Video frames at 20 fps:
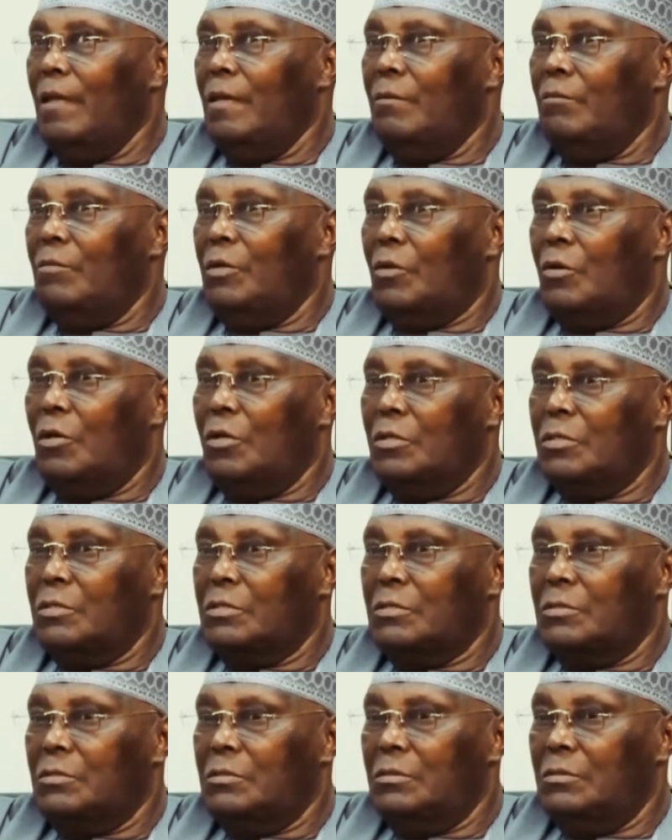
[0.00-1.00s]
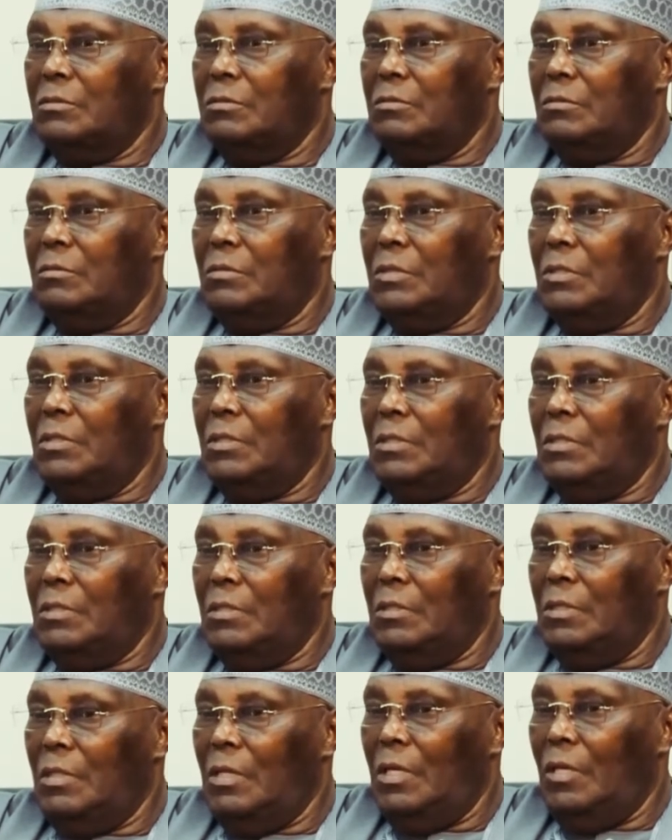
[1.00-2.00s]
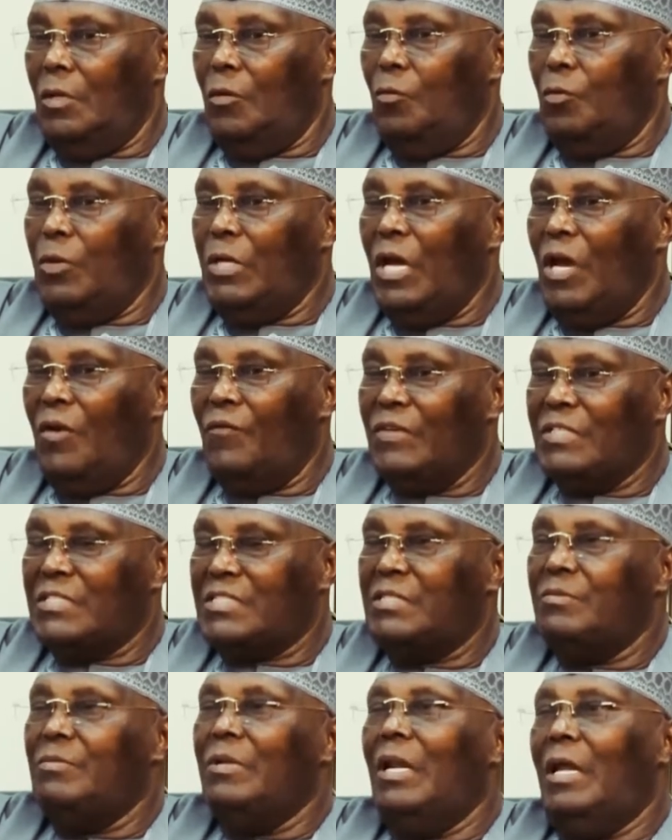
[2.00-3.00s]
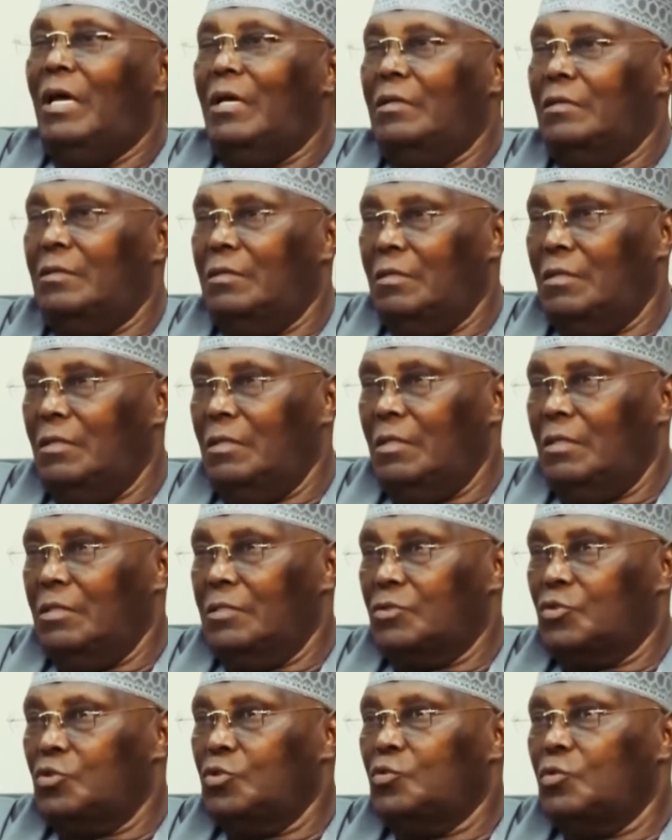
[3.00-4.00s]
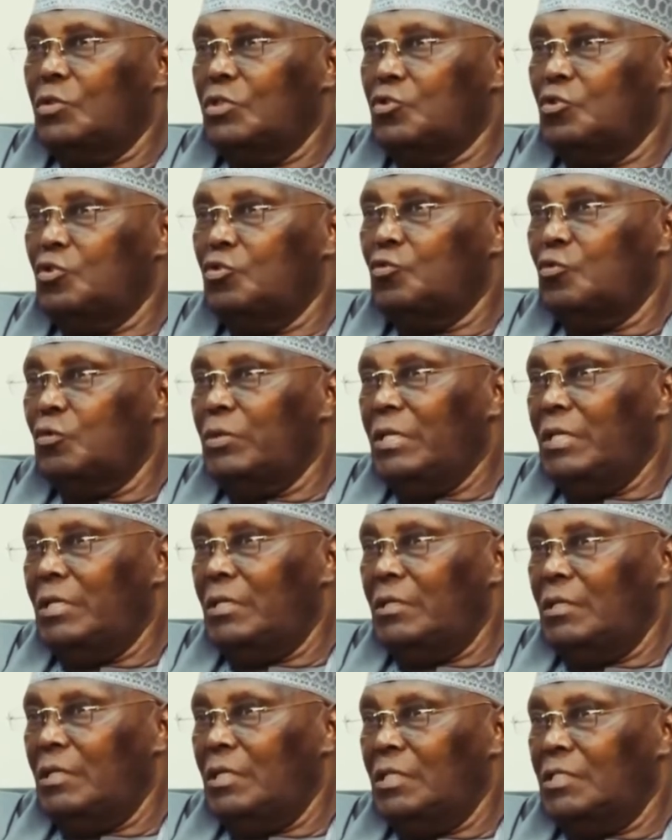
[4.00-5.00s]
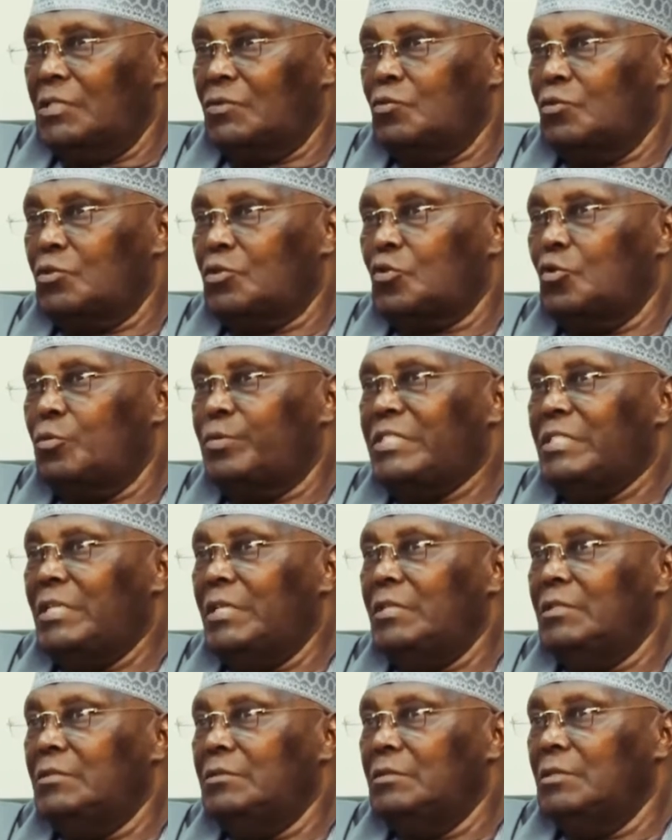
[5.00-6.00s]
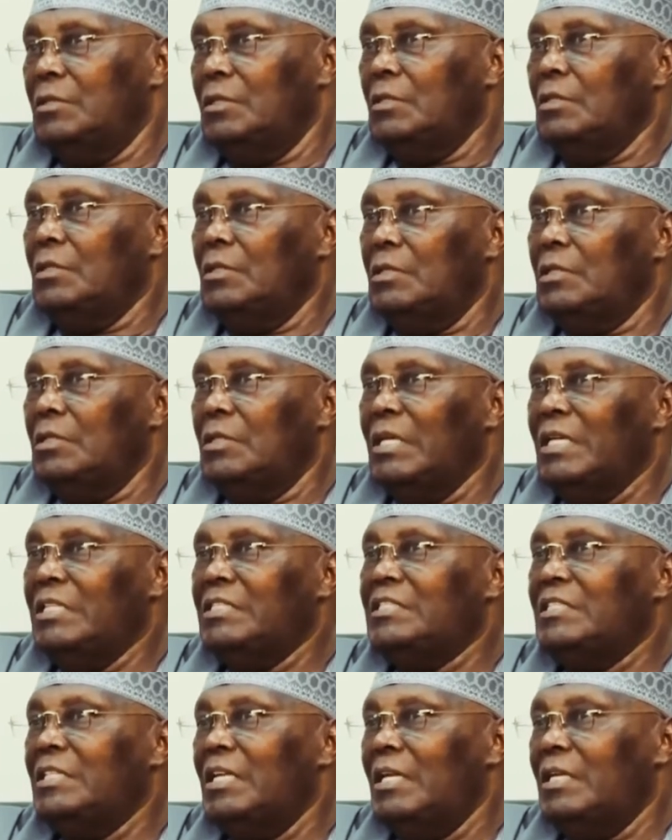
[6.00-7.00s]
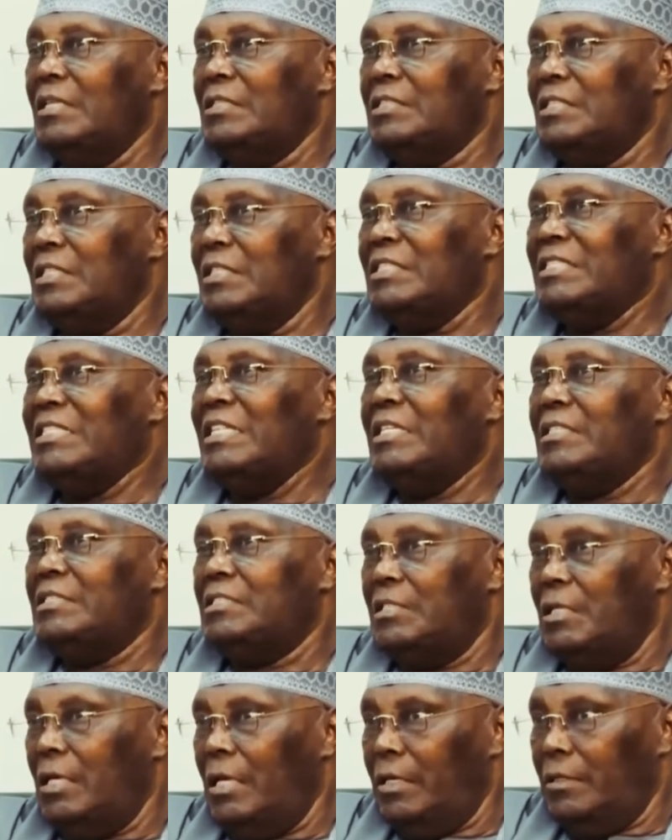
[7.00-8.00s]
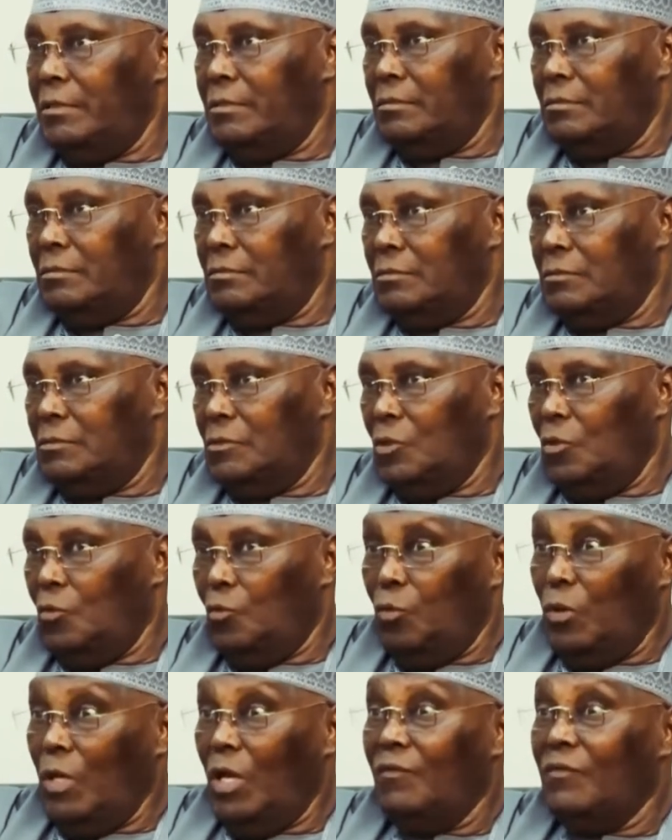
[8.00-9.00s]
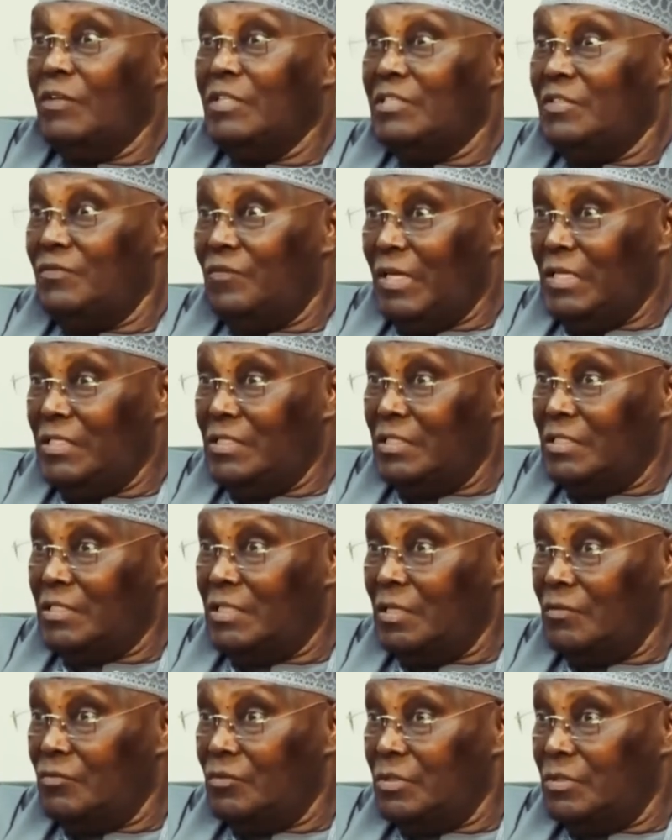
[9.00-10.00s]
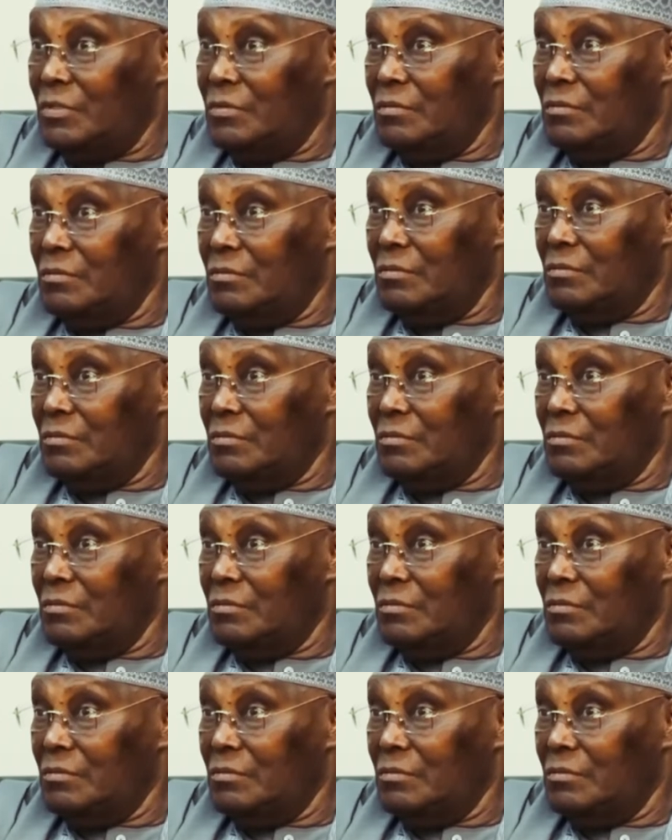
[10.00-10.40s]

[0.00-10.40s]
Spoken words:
because we have a similar situation today as was obtained in 1998-99. We have a divided country,